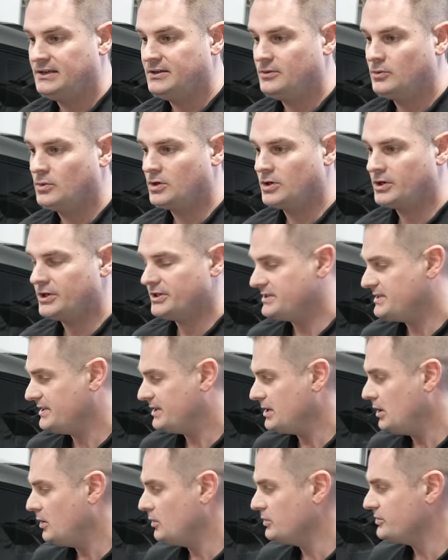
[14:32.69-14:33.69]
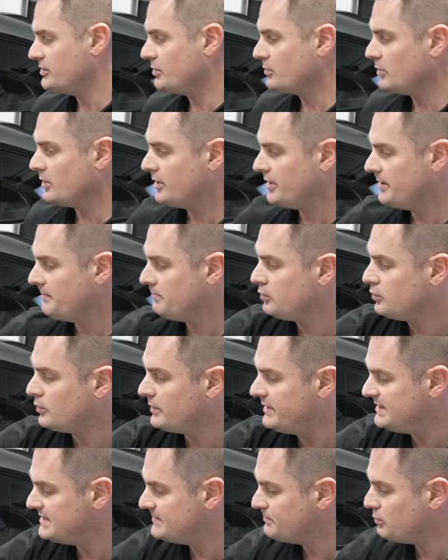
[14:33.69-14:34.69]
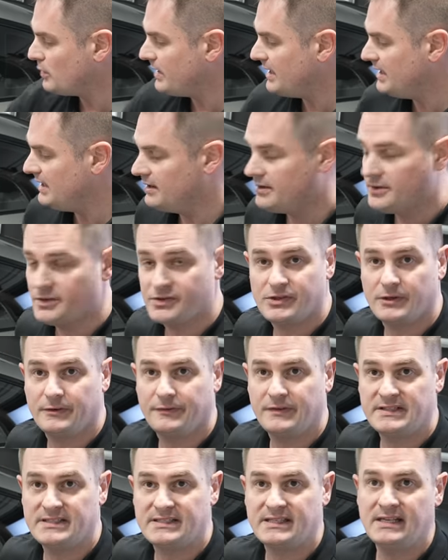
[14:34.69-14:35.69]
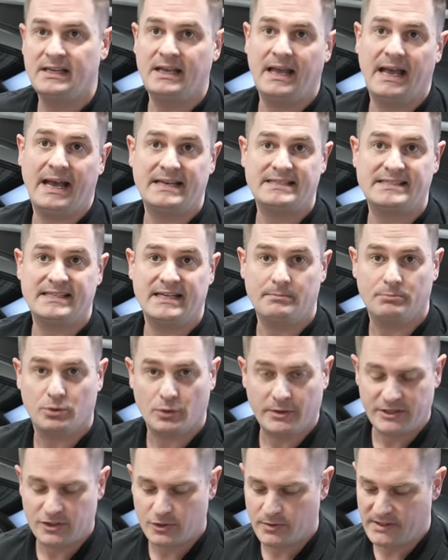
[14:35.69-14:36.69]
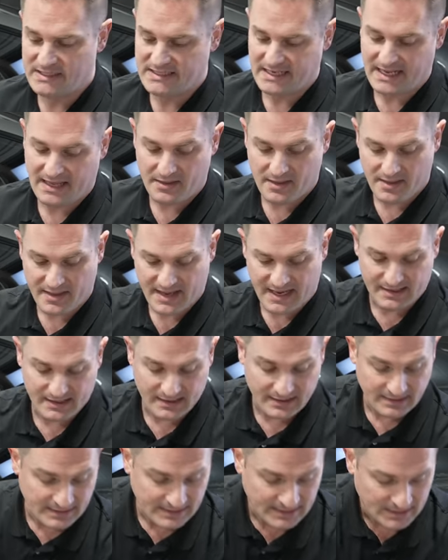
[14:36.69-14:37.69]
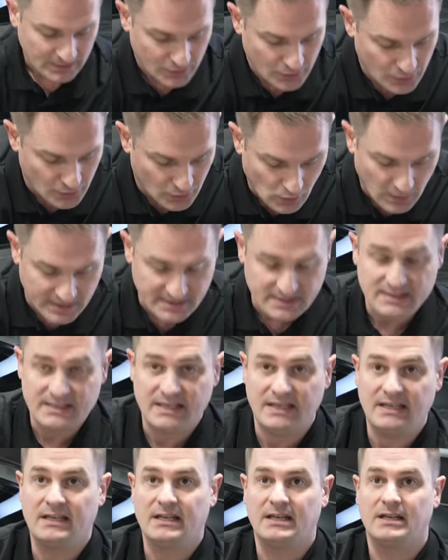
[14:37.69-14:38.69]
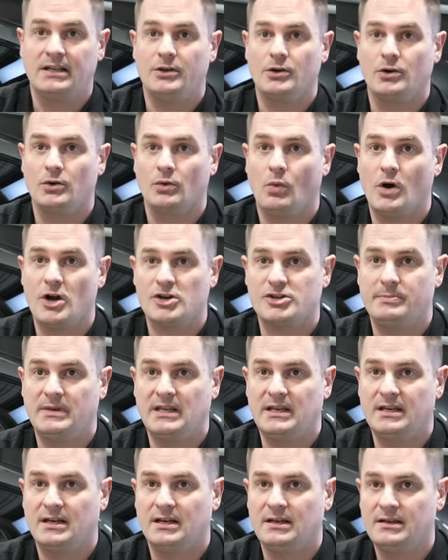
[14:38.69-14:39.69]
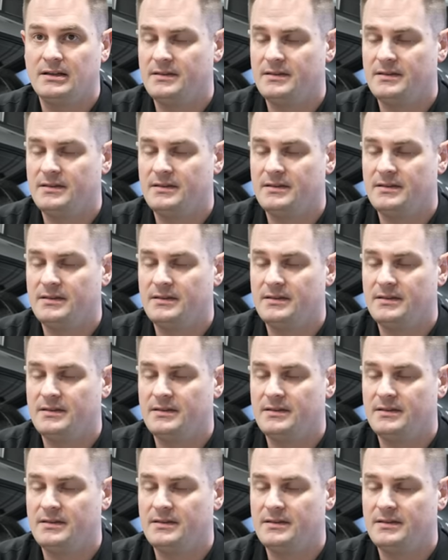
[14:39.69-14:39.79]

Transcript: We're good to go. So we're gonna pre-spray the surface as a pre-treat, and then you're going to take your wash media.